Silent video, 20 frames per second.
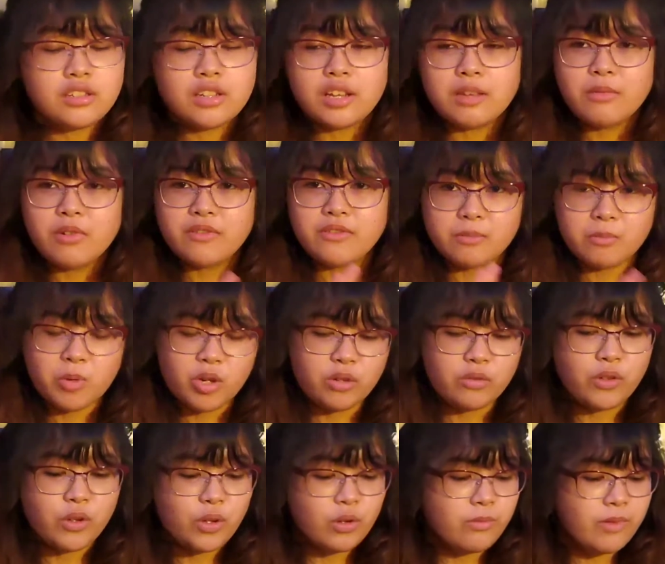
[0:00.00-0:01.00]
name of the
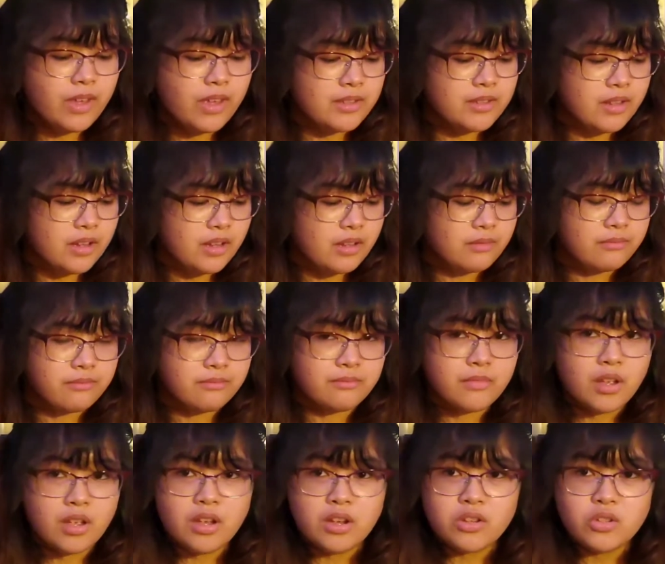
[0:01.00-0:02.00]
perfume is
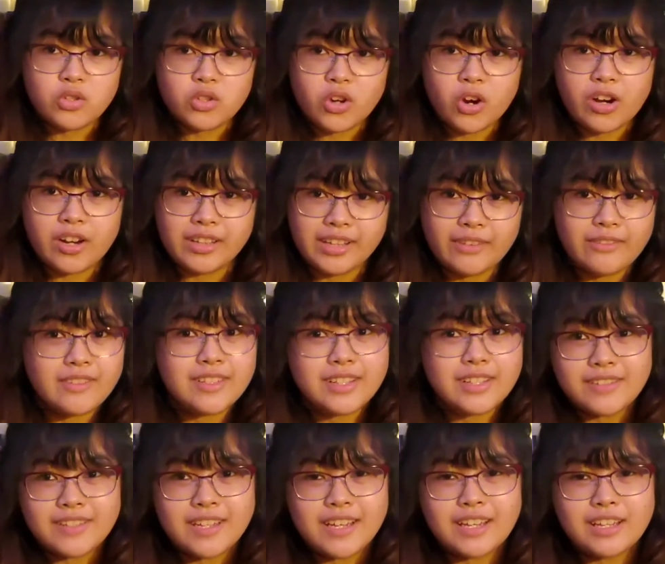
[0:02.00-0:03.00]
Star
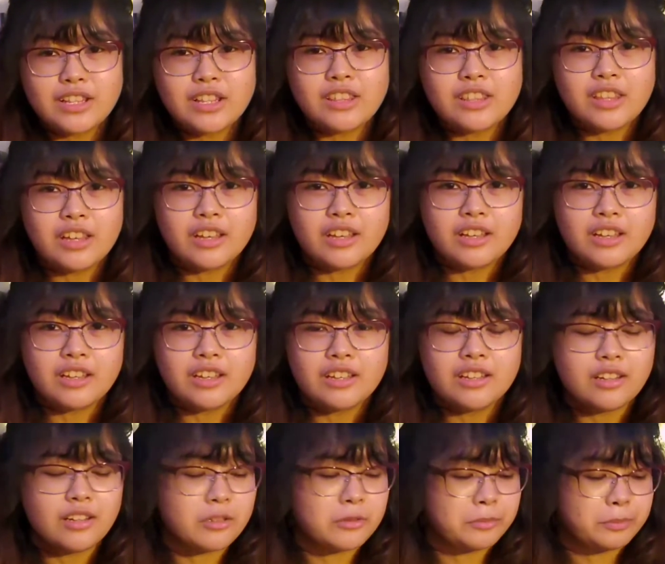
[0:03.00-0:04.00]
1117.
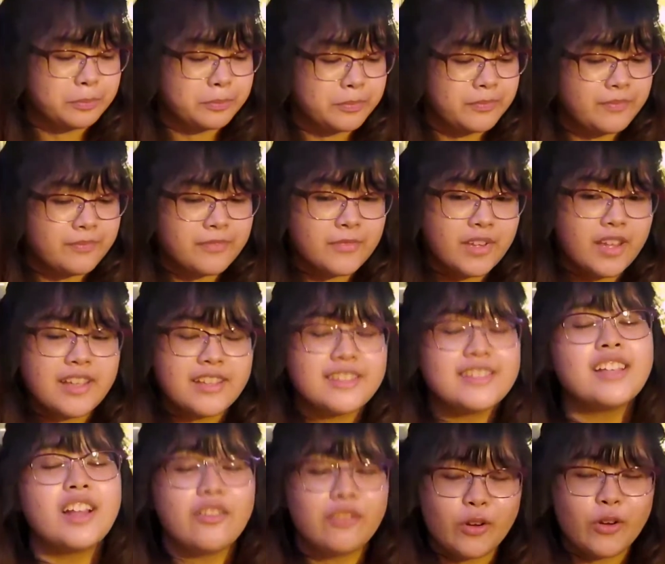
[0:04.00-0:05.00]
Of
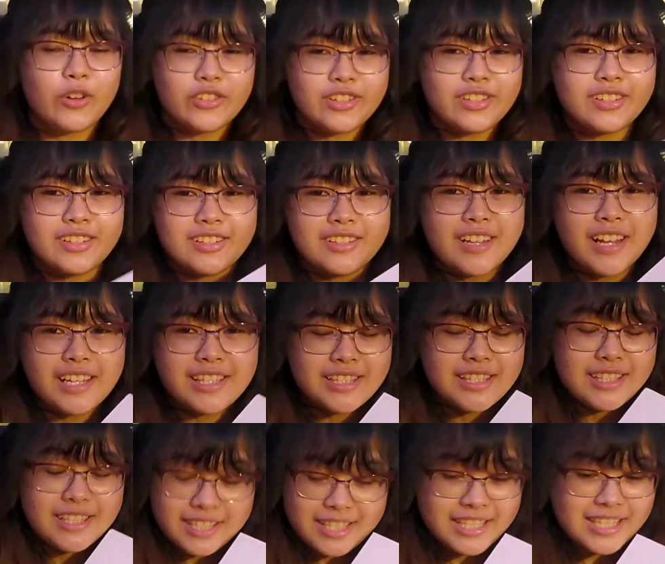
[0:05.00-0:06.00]
course is
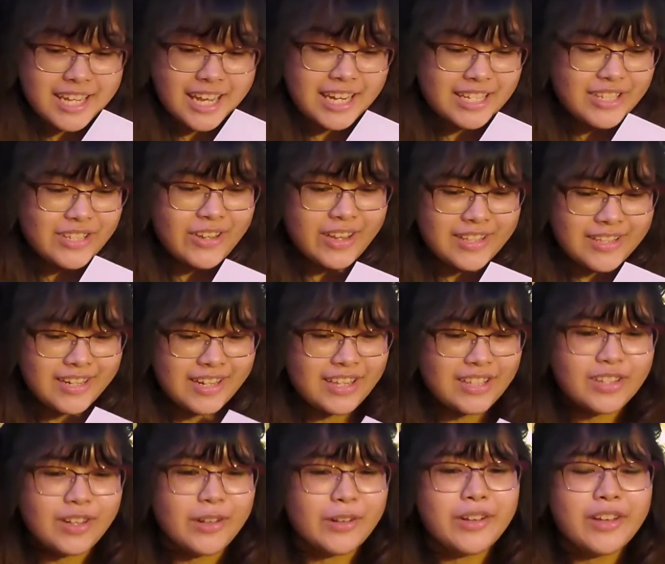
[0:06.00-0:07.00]
dedicated to 18E,
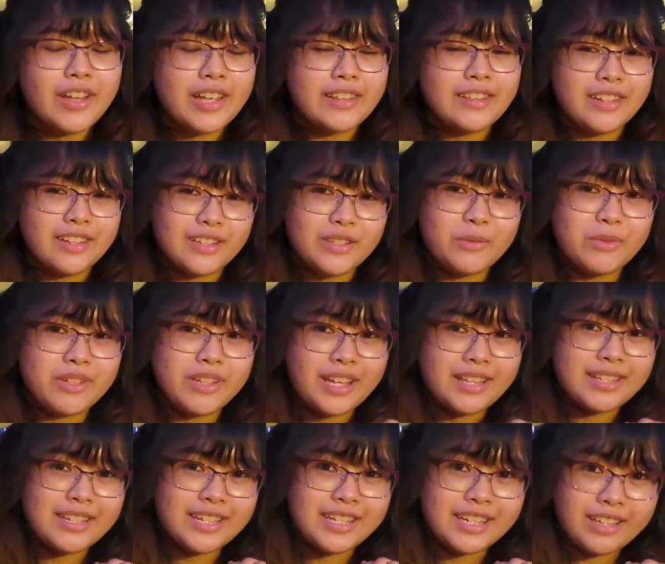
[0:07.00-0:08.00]
so that is when
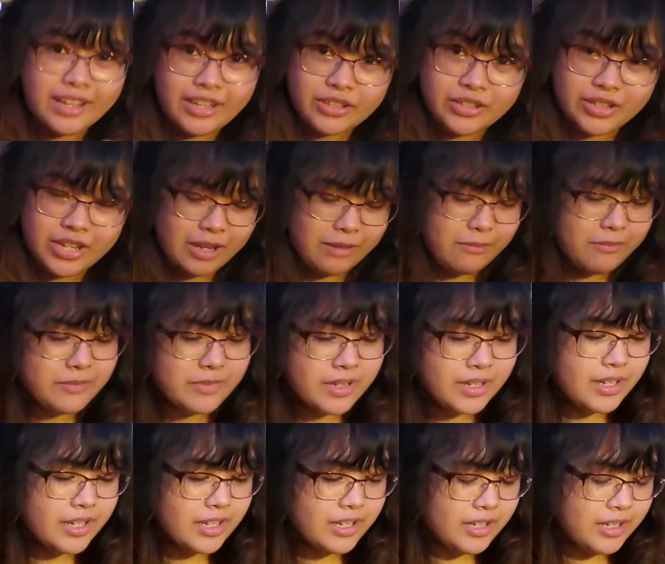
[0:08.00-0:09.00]
18E got their name.
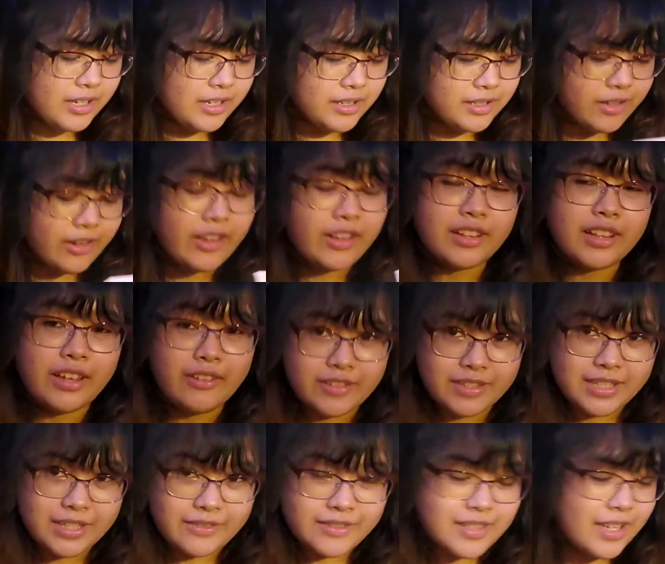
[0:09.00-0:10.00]
So
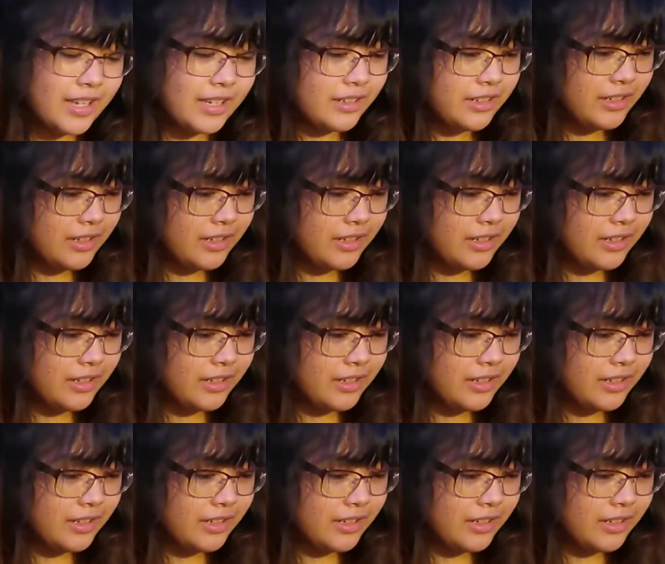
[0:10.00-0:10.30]
1117.